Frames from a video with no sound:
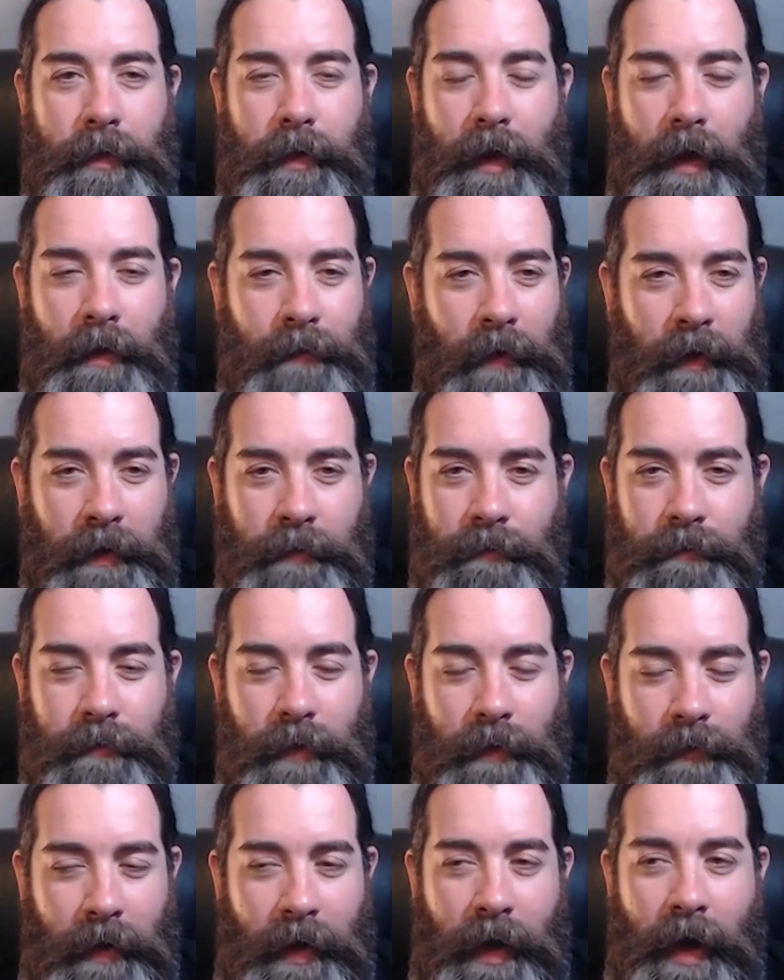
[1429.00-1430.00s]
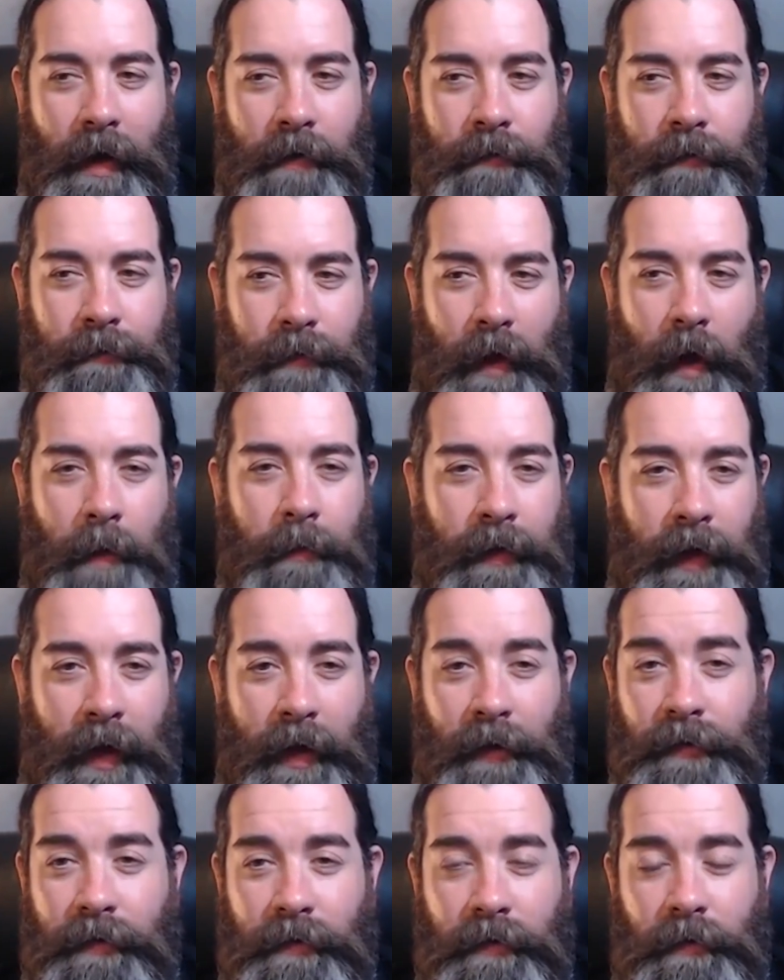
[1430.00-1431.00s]
If I have
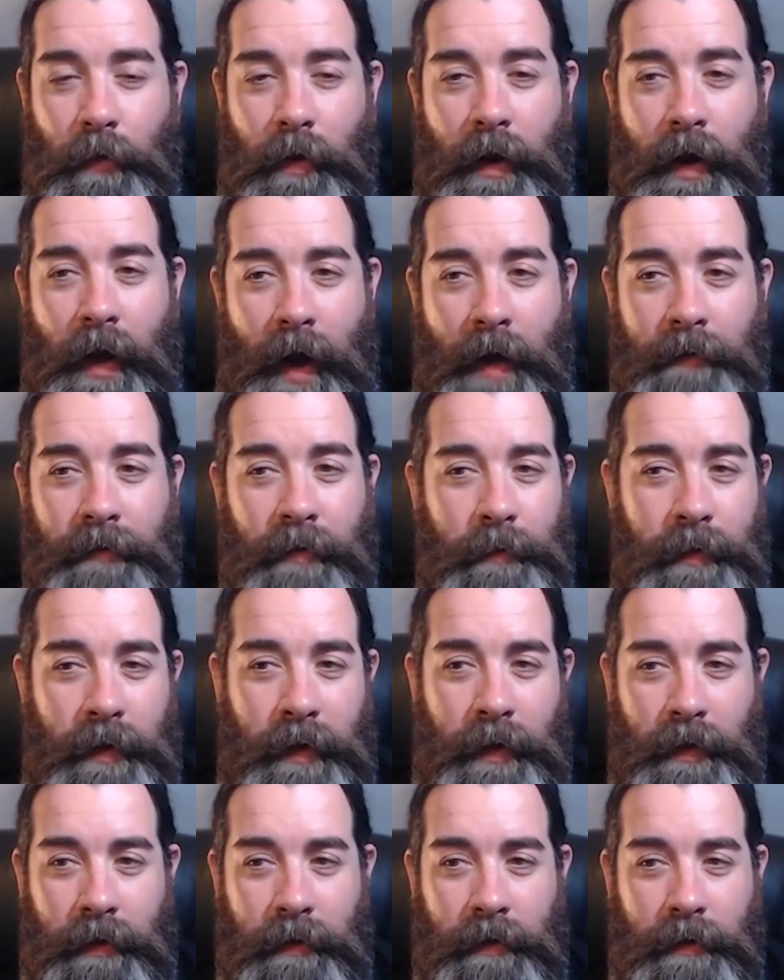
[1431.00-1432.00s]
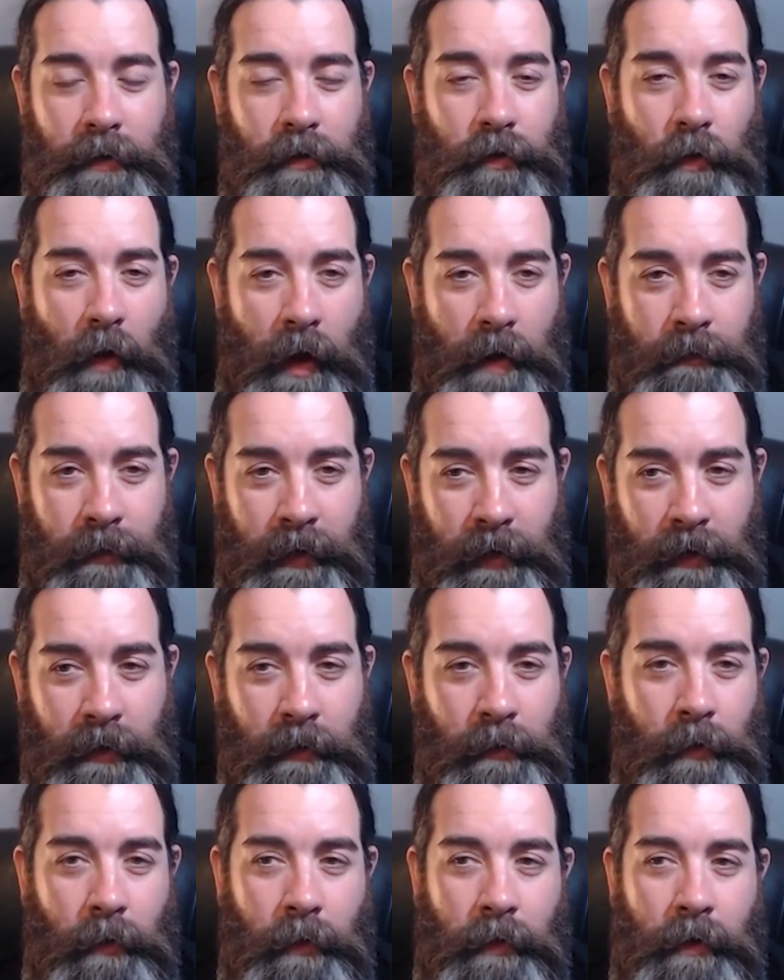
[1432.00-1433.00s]
obligations where I have to be
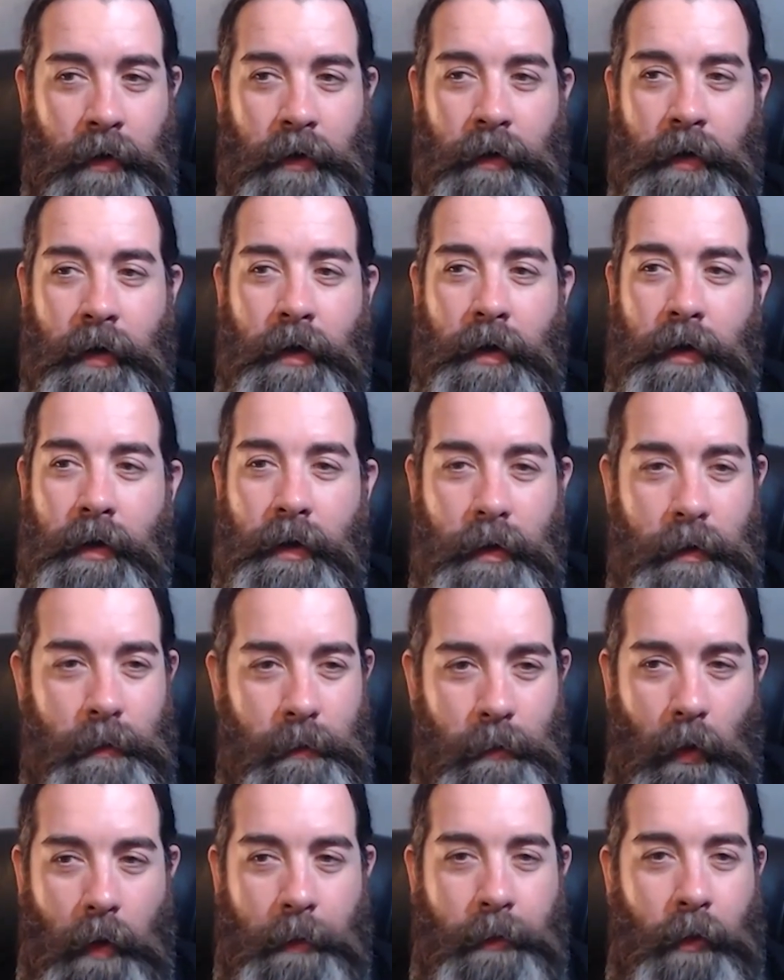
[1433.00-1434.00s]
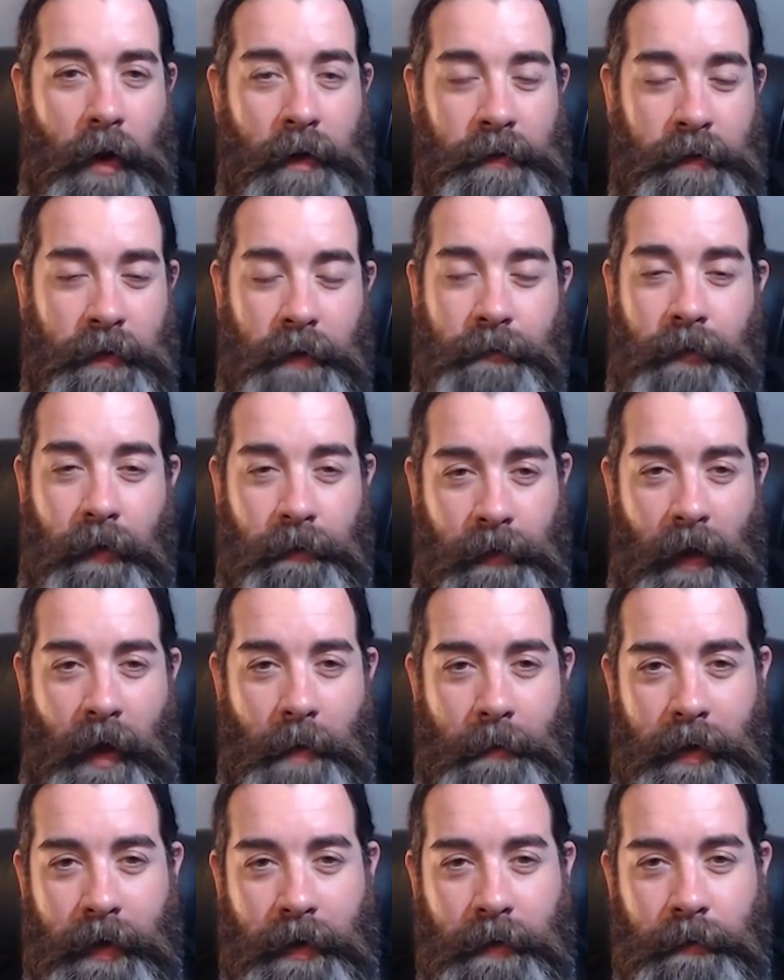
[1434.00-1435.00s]
driving or more present, if I've
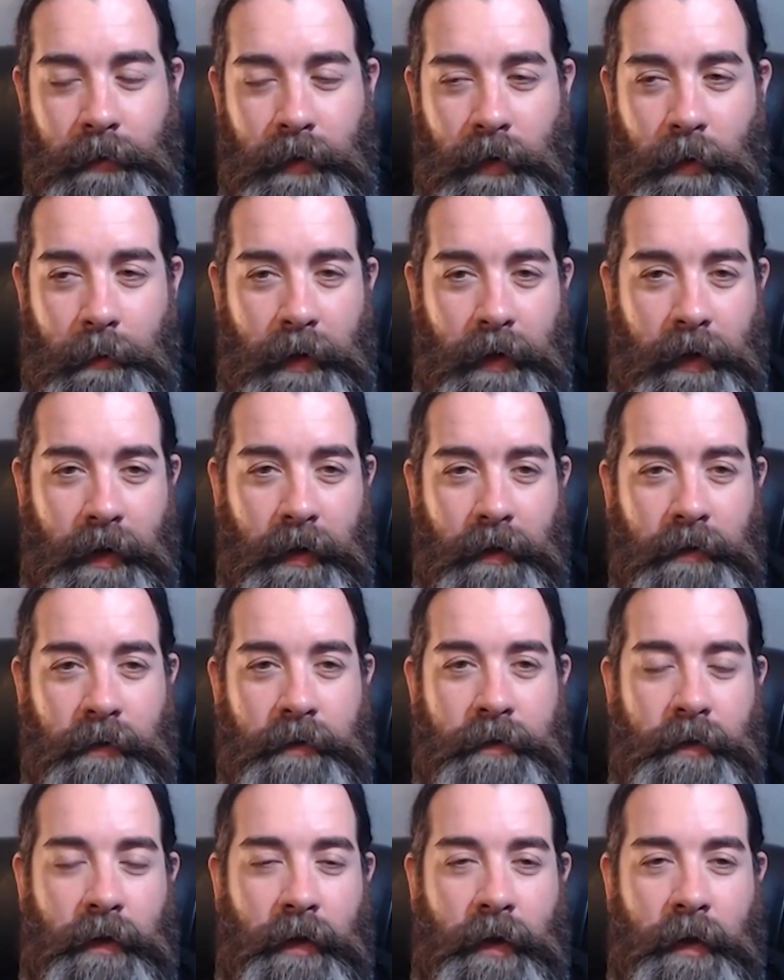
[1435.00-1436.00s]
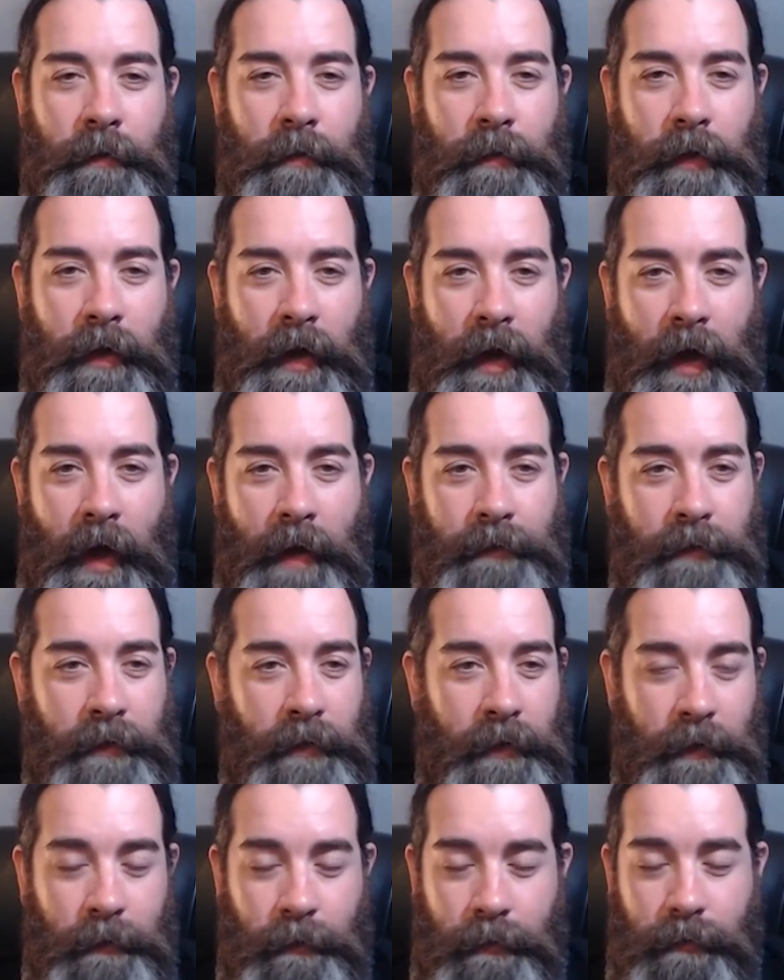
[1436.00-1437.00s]
got my kids and I have
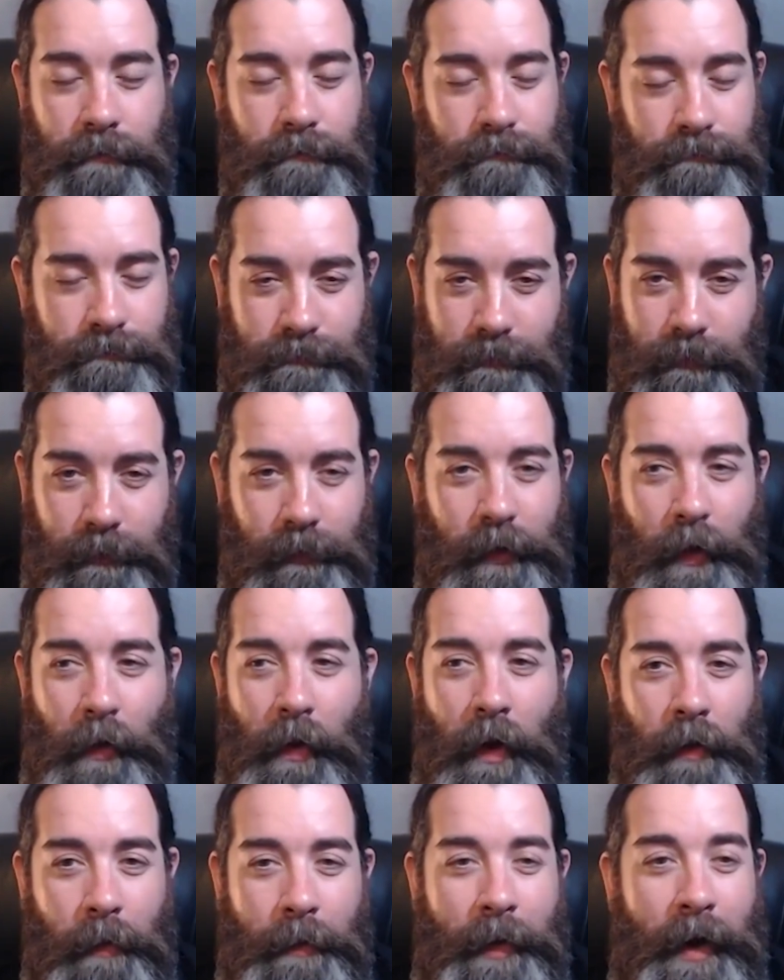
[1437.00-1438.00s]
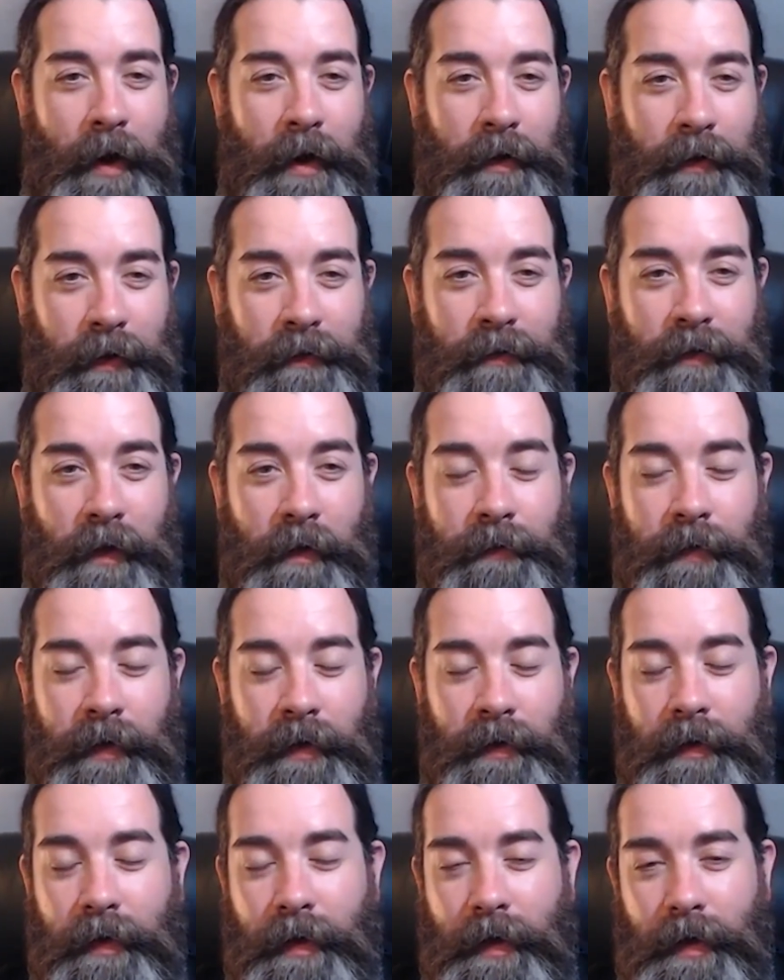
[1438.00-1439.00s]
to do all the parenting stuff,
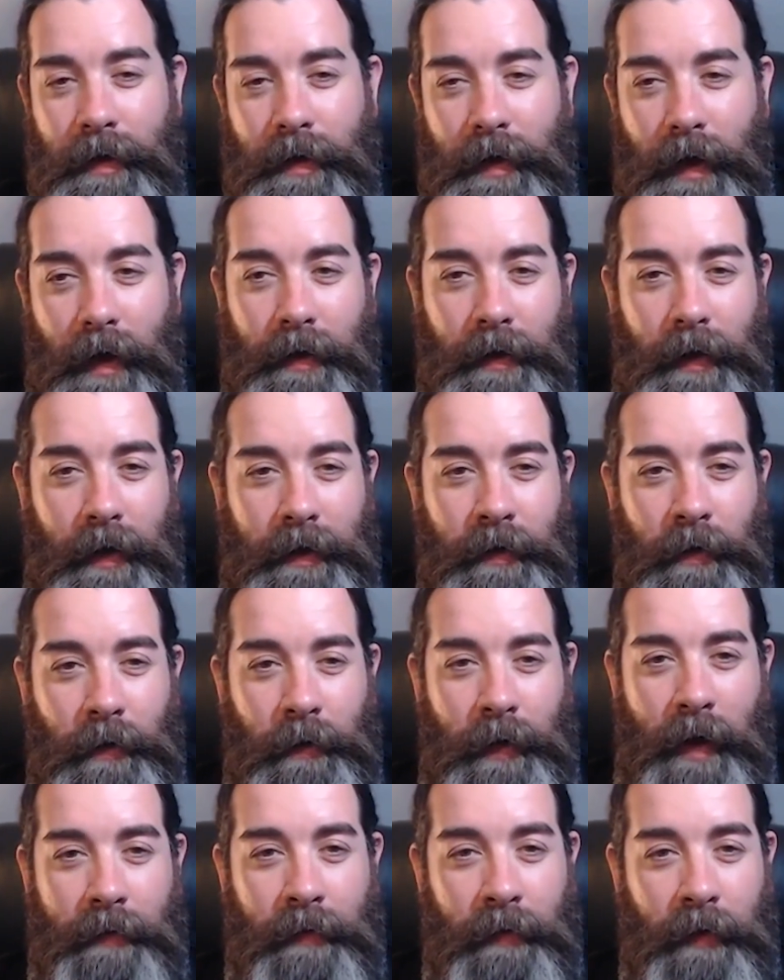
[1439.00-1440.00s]
then I don't have